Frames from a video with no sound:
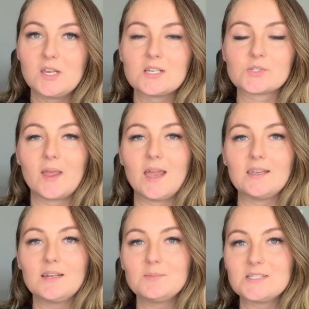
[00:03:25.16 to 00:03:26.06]
So I
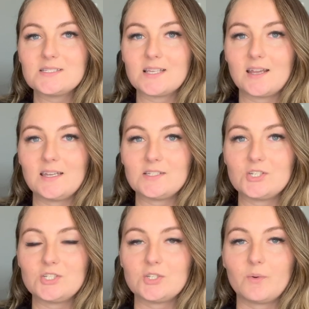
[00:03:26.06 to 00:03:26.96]
ended up deciding
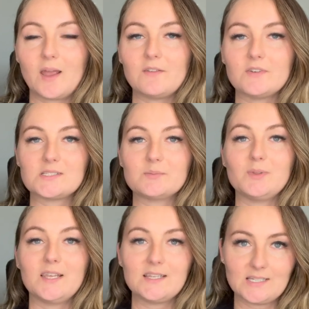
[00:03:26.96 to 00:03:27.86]
to do kind of a
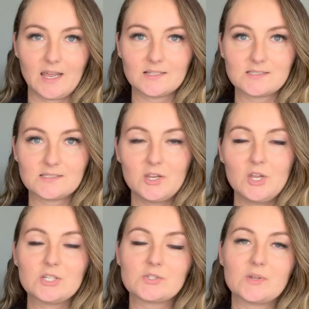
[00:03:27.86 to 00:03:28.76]
split test.
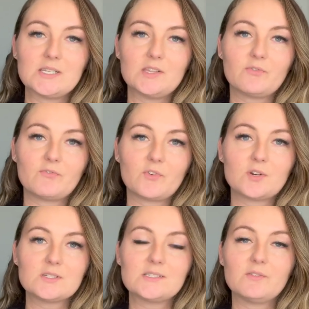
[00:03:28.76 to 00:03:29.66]
So I did the
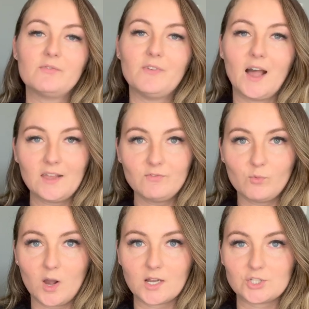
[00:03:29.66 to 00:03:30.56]
first five
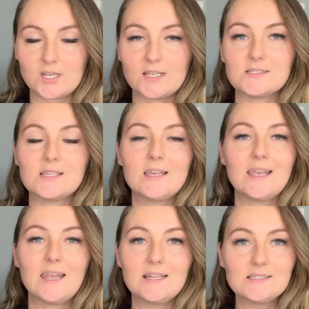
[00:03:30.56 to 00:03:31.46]
washes
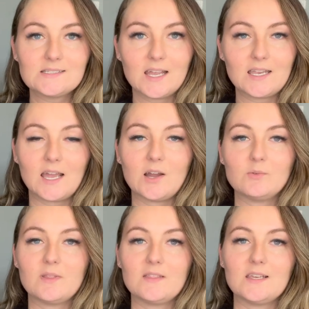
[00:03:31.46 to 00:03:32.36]
inside out
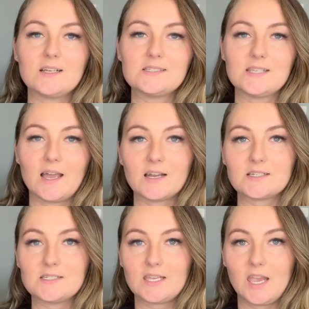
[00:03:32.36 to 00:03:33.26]
with the
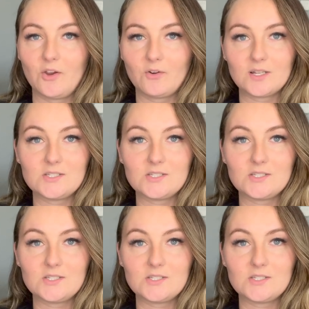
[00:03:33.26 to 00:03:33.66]
exact care